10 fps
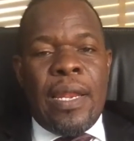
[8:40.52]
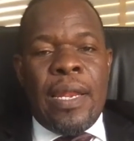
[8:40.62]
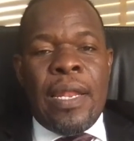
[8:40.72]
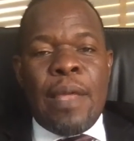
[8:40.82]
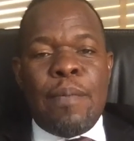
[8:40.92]

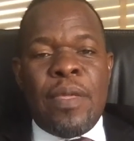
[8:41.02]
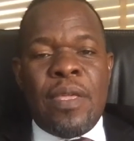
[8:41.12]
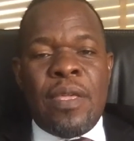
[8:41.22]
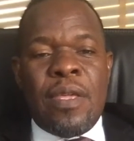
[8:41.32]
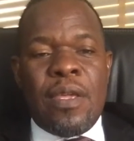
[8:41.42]
Let
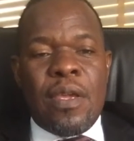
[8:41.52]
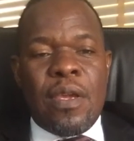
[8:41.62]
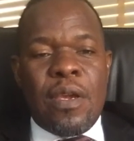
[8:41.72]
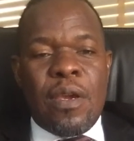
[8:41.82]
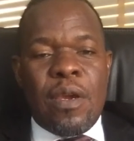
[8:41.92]
me
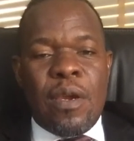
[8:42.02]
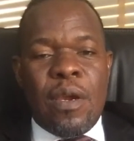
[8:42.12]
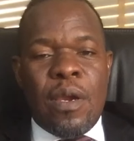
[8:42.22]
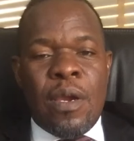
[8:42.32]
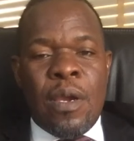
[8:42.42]

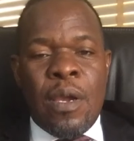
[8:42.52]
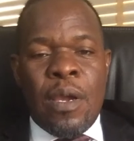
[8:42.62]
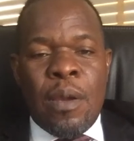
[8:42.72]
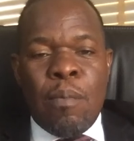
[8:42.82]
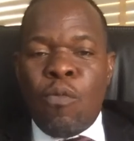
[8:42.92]

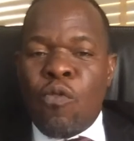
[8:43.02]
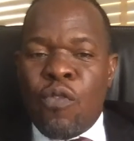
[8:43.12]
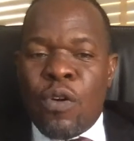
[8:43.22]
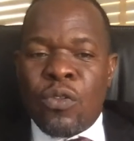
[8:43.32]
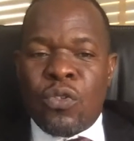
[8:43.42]
move
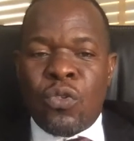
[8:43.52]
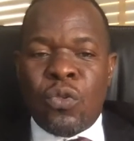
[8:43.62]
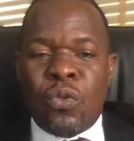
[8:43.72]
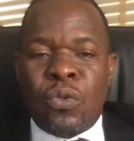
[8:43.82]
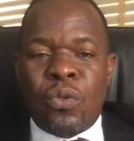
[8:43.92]
on
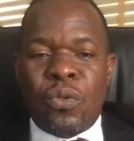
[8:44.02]
to